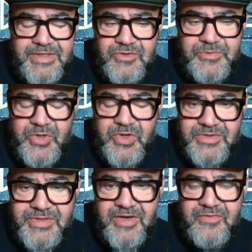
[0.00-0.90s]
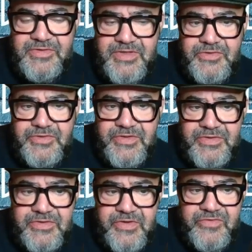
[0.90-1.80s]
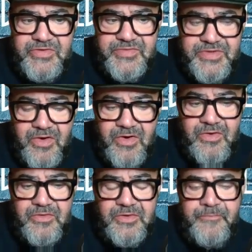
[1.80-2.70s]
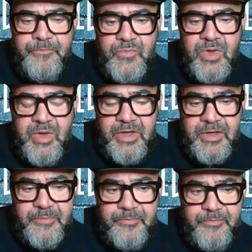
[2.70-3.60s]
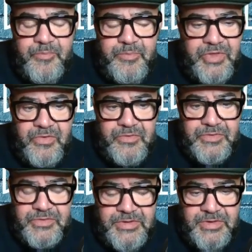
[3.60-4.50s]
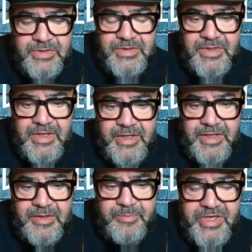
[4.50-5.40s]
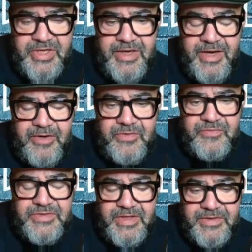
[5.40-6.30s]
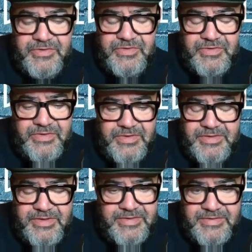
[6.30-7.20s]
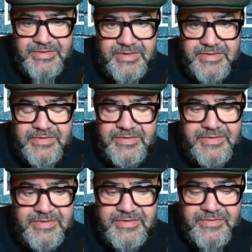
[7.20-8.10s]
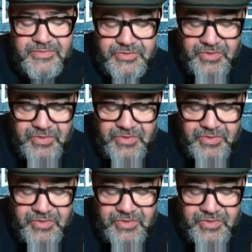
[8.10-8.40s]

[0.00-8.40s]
looks beyond out of touch. The Conservatives are beyond being out of touch. It's just